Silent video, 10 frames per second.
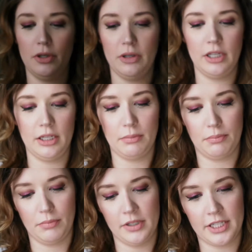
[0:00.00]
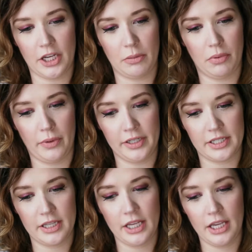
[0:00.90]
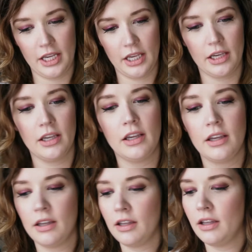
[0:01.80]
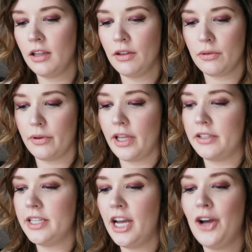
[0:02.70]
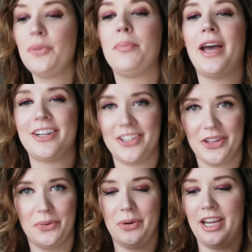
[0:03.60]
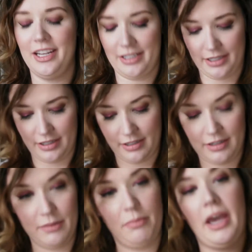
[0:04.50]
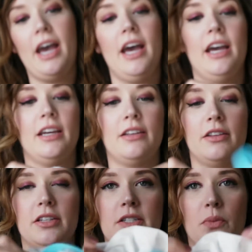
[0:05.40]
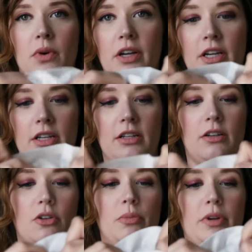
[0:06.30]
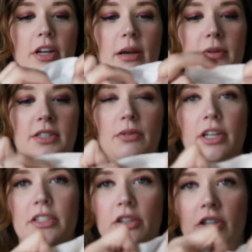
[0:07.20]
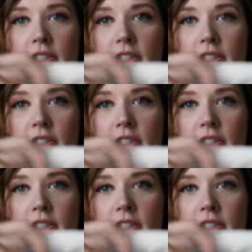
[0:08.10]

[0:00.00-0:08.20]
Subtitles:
Beauty Insider Points thing. Throw that down. Back to the white bag. This one, I'll open it up because I realized you